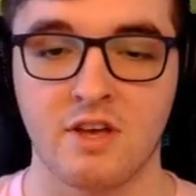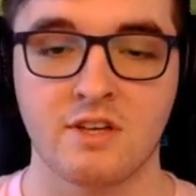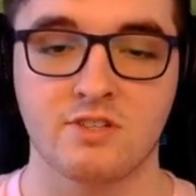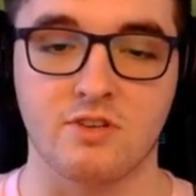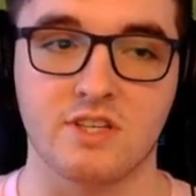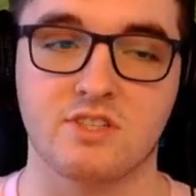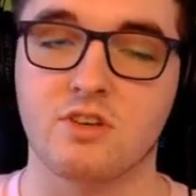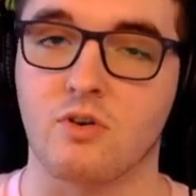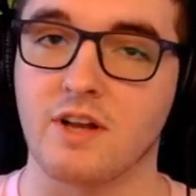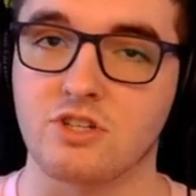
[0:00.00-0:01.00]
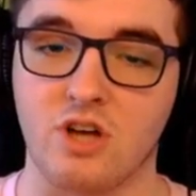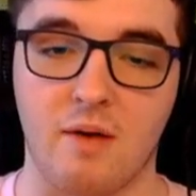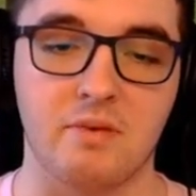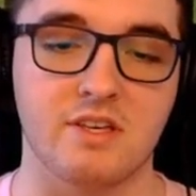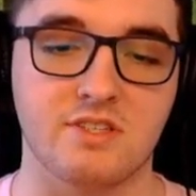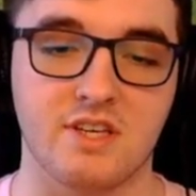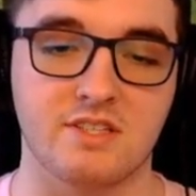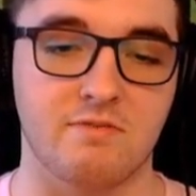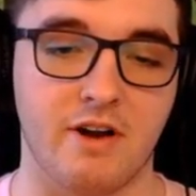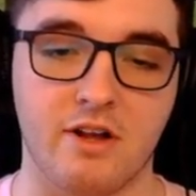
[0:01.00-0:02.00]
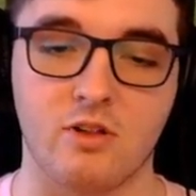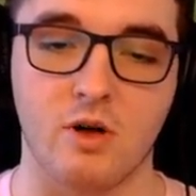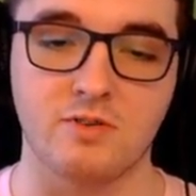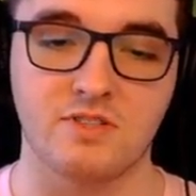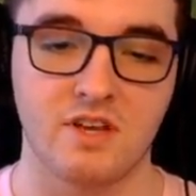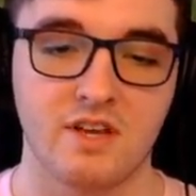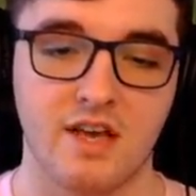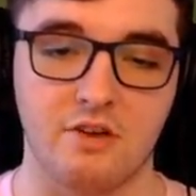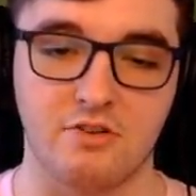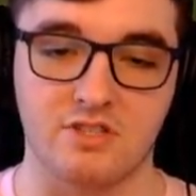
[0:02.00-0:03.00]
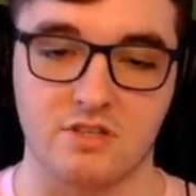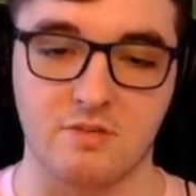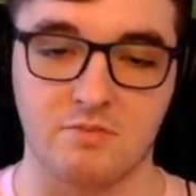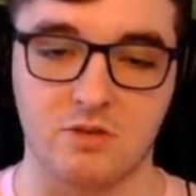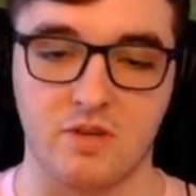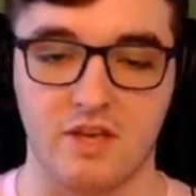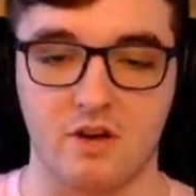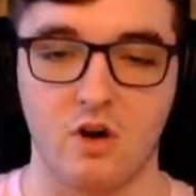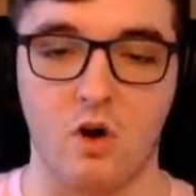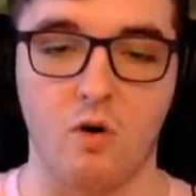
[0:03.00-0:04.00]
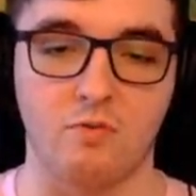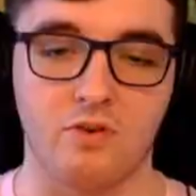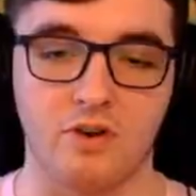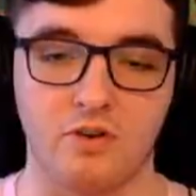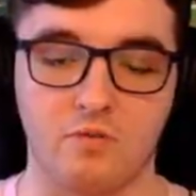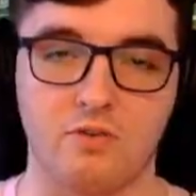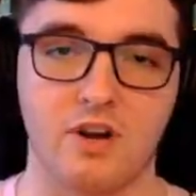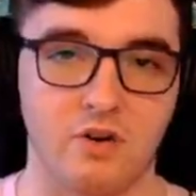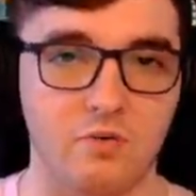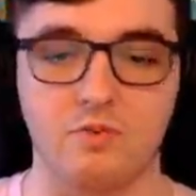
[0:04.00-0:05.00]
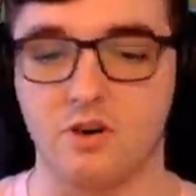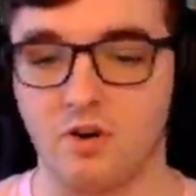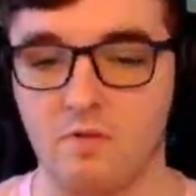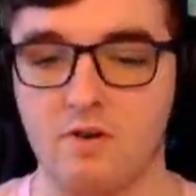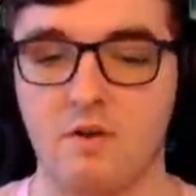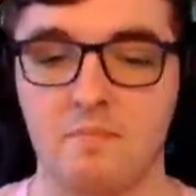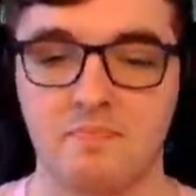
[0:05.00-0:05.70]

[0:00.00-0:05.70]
So this is a great shot because it's very close, and you just keep doing it over and over and over and over.